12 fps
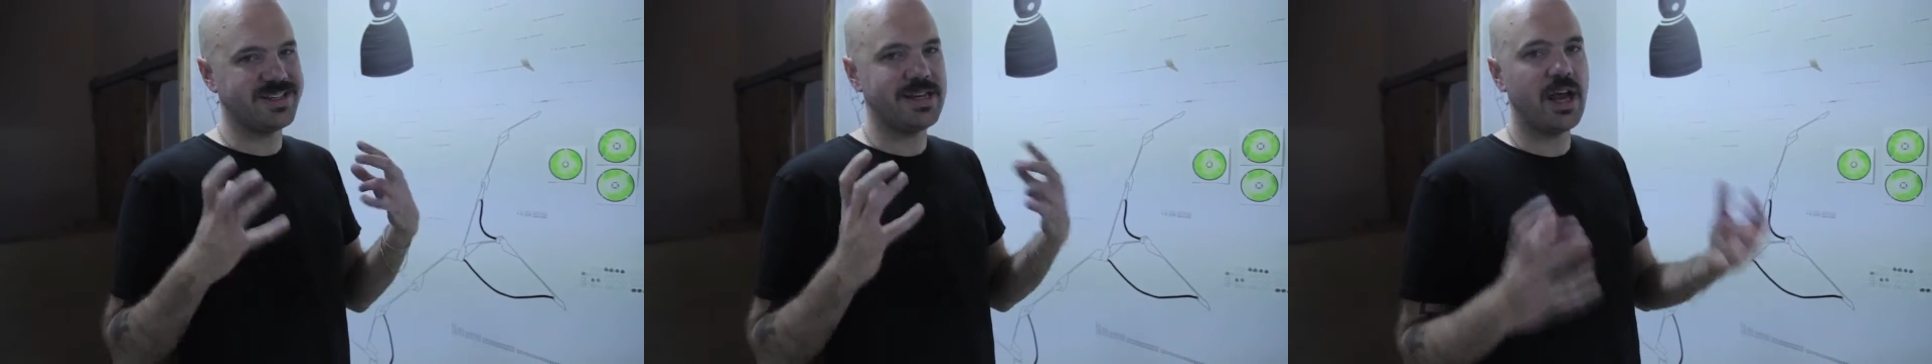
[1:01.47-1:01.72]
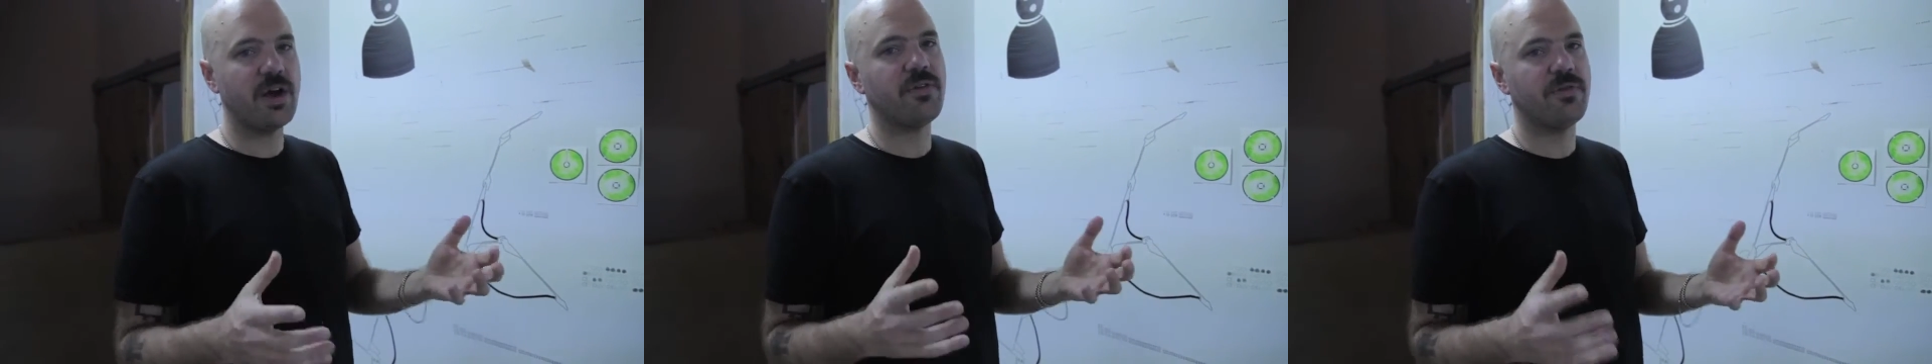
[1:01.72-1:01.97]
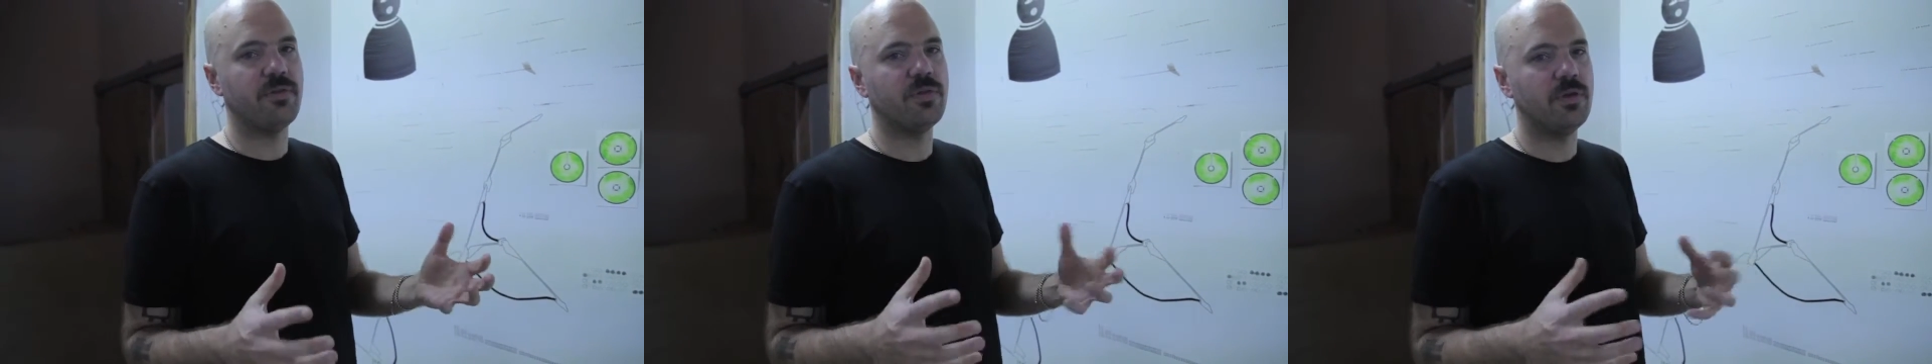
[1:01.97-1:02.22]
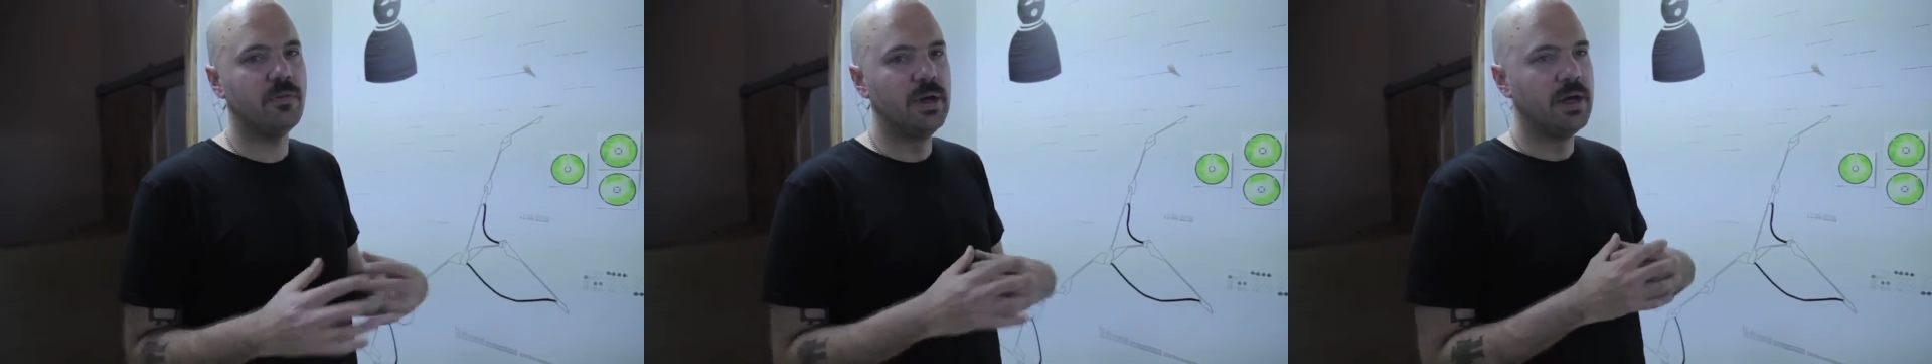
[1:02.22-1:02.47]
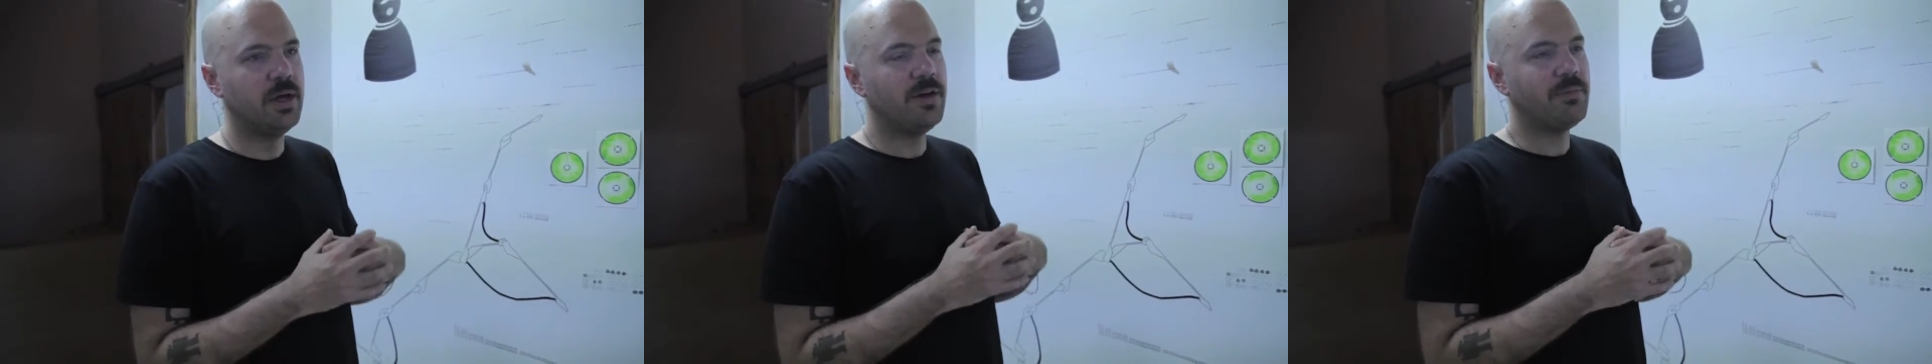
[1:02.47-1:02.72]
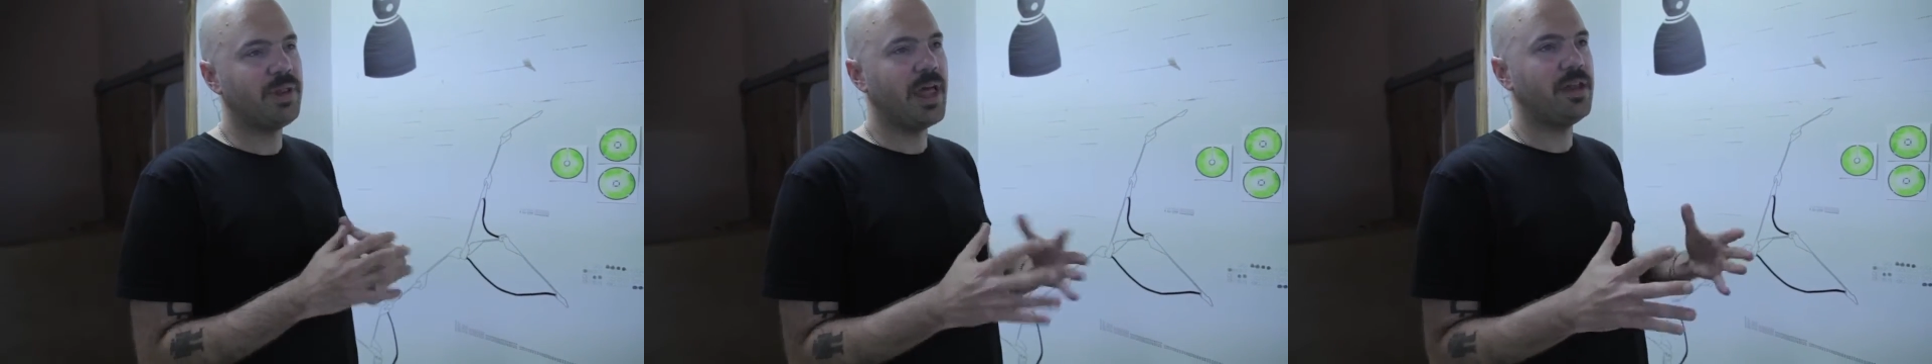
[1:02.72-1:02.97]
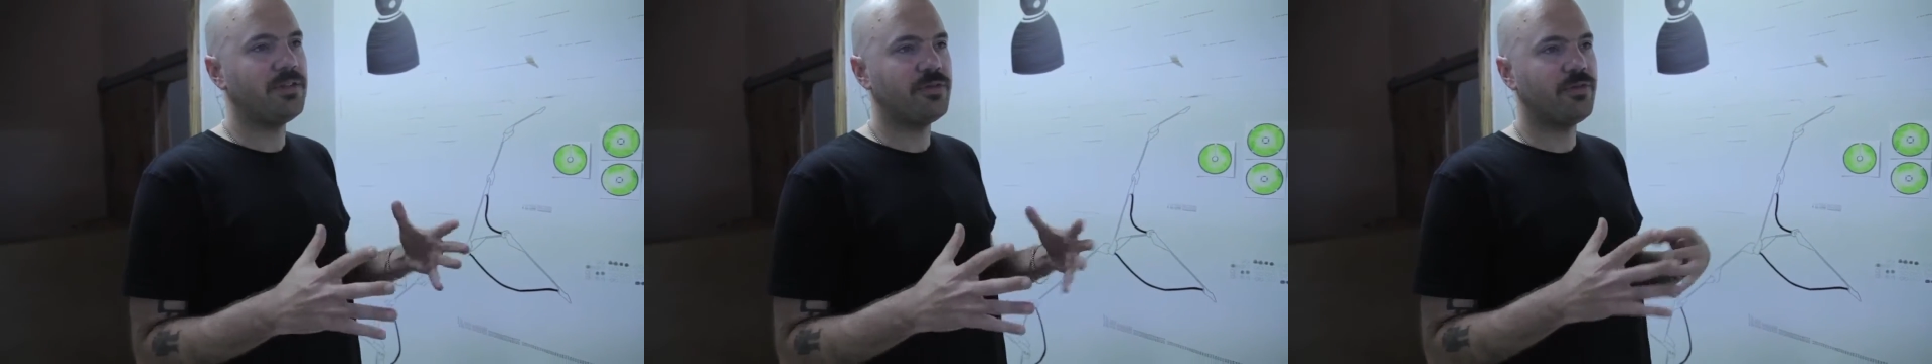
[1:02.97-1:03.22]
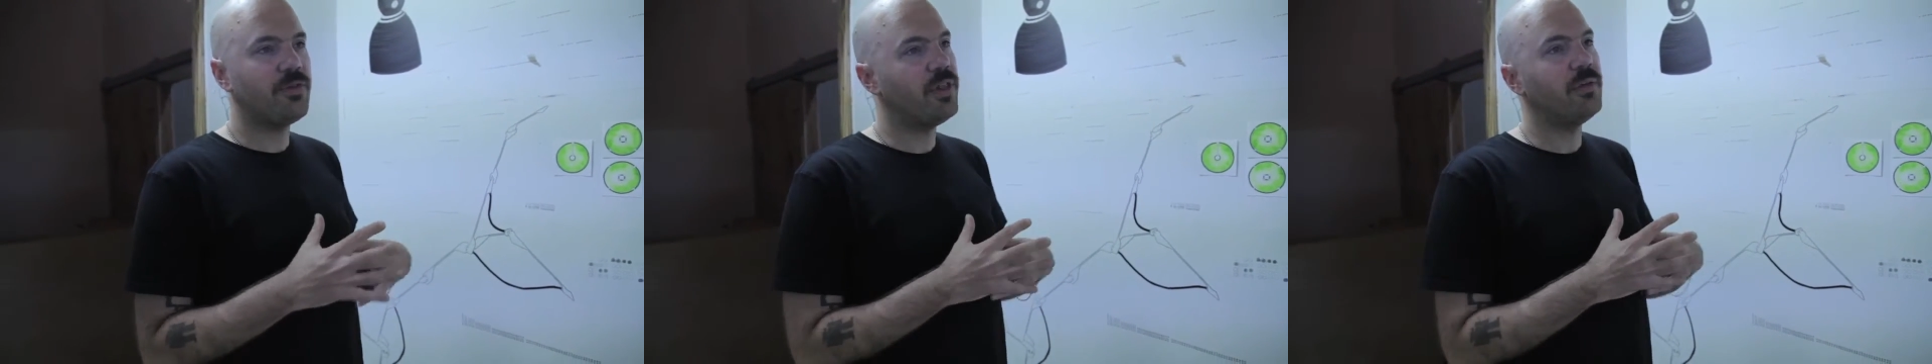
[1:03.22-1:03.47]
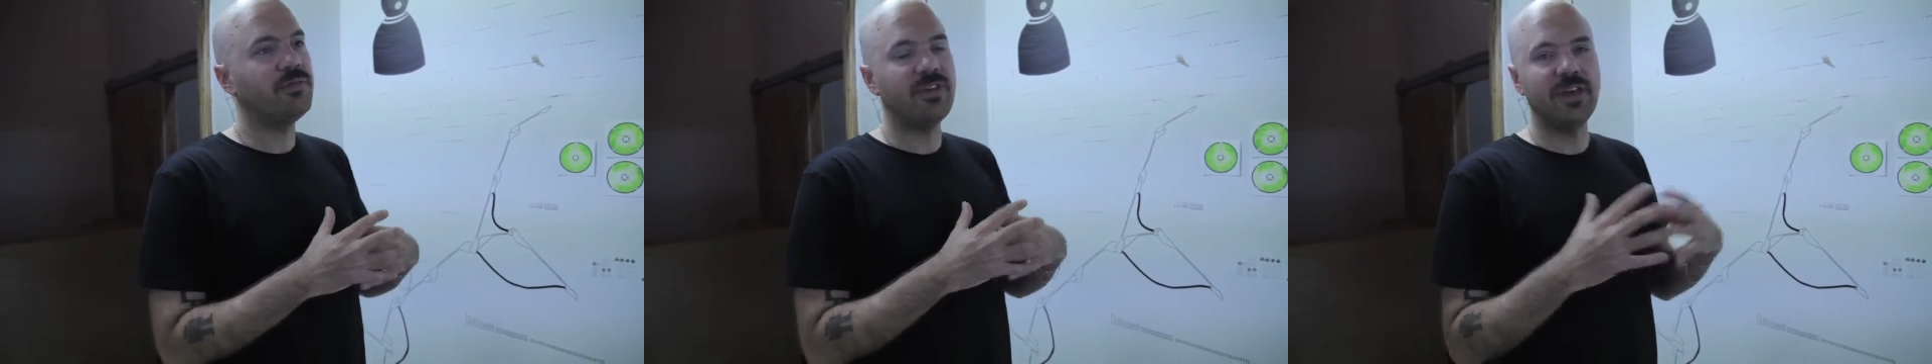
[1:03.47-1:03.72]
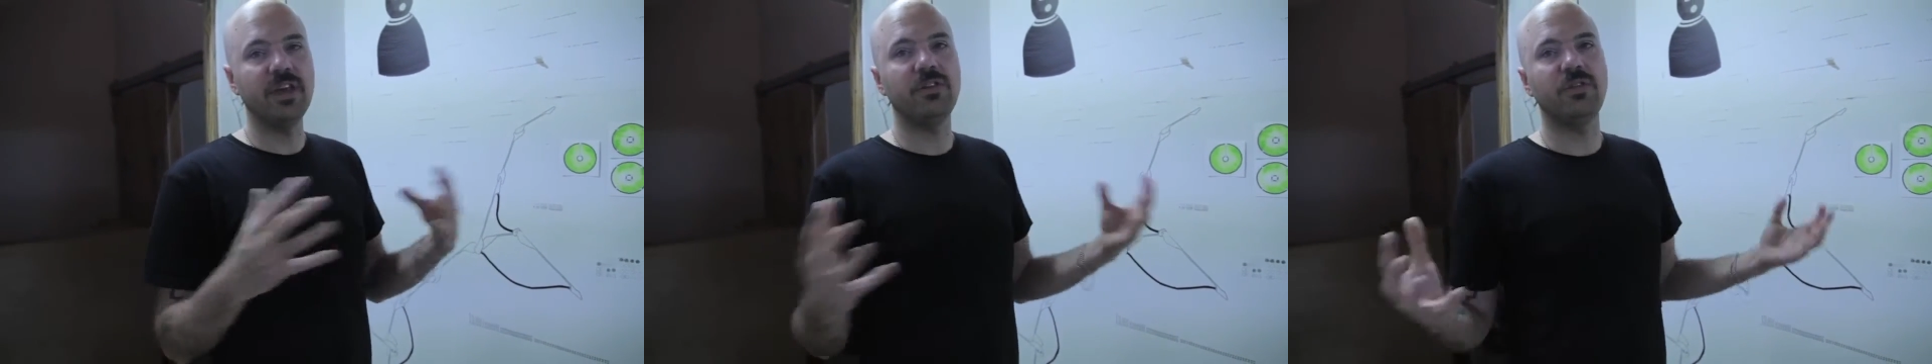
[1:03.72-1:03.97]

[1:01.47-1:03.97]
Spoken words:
terraform planets for them to get